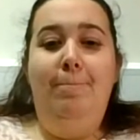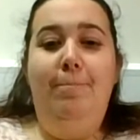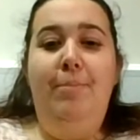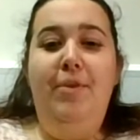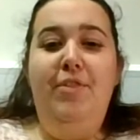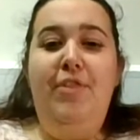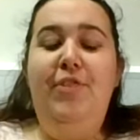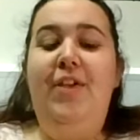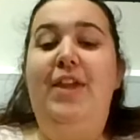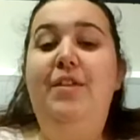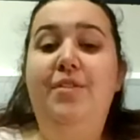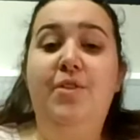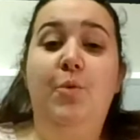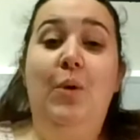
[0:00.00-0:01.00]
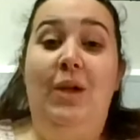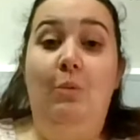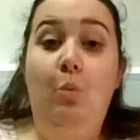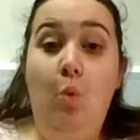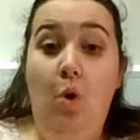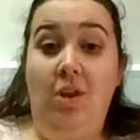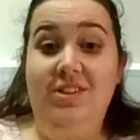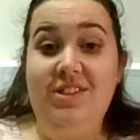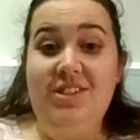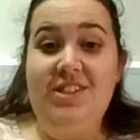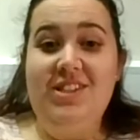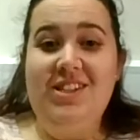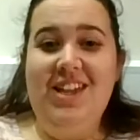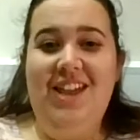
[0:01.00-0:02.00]
But the things that we
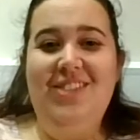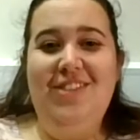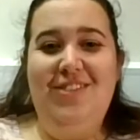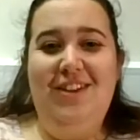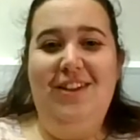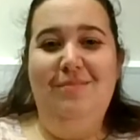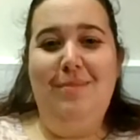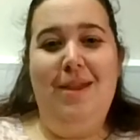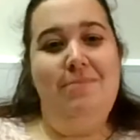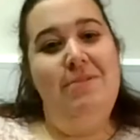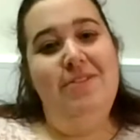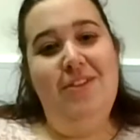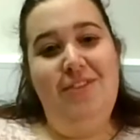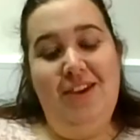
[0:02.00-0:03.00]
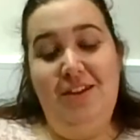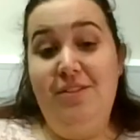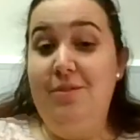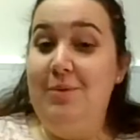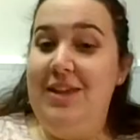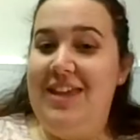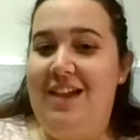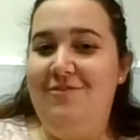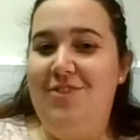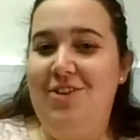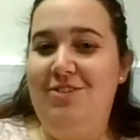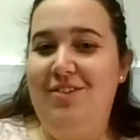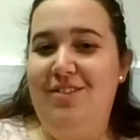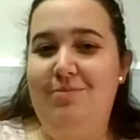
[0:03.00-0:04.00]
want and the thing maybe the things that we get for
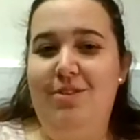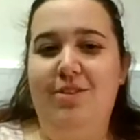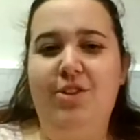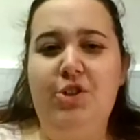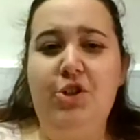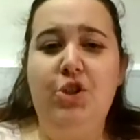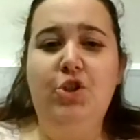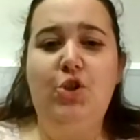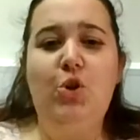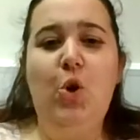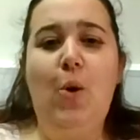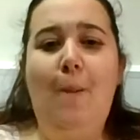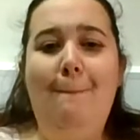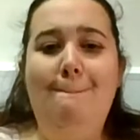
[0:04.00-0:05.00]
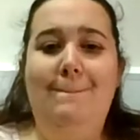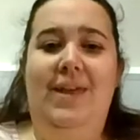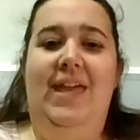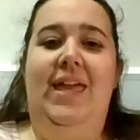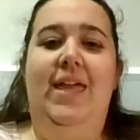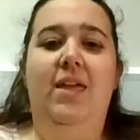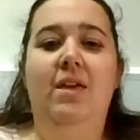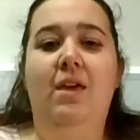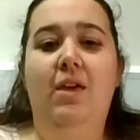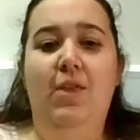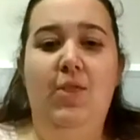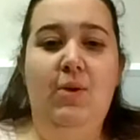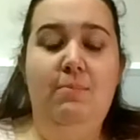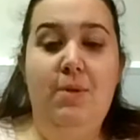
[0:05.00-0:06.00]
Christmas should not be
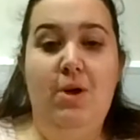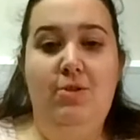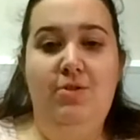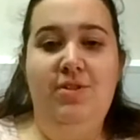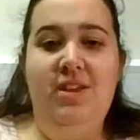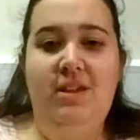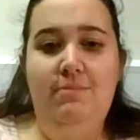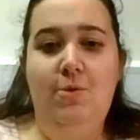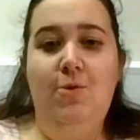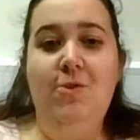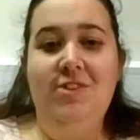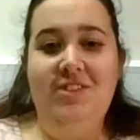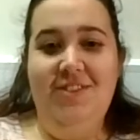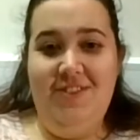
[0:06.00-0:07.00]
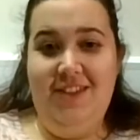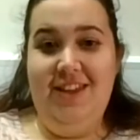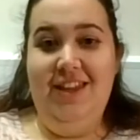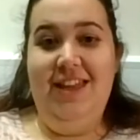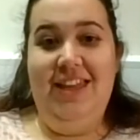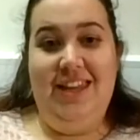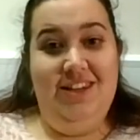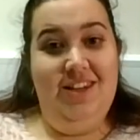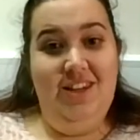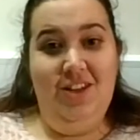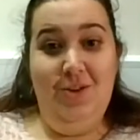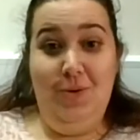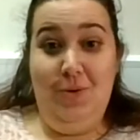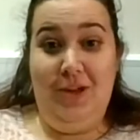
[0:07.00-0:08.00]
the most important thing in
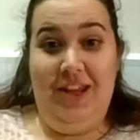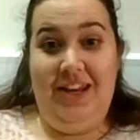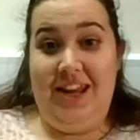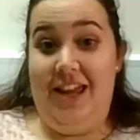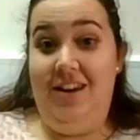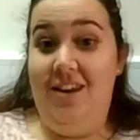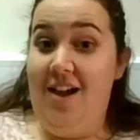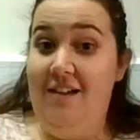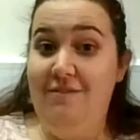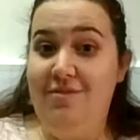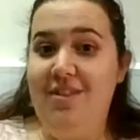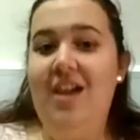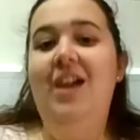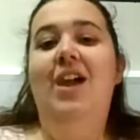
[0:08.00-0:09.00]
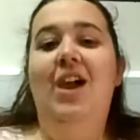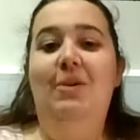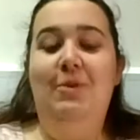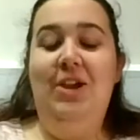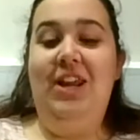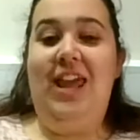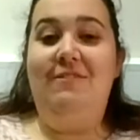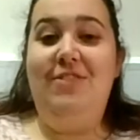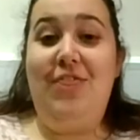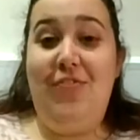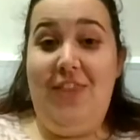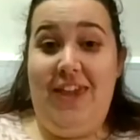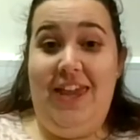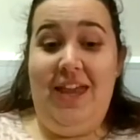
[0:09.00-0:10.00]
your in our lives. And we're going to have to
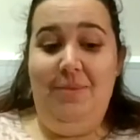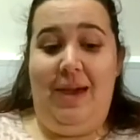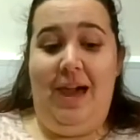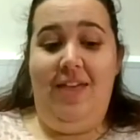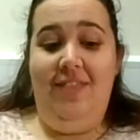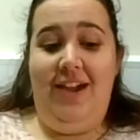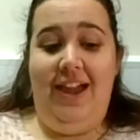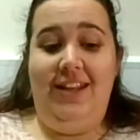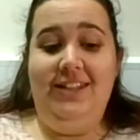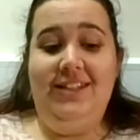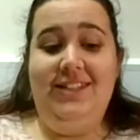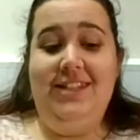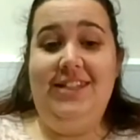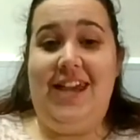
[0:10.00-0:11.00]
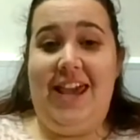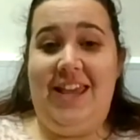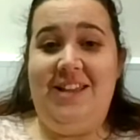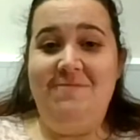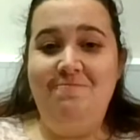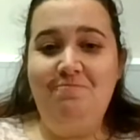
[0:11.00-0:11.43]
think about that today.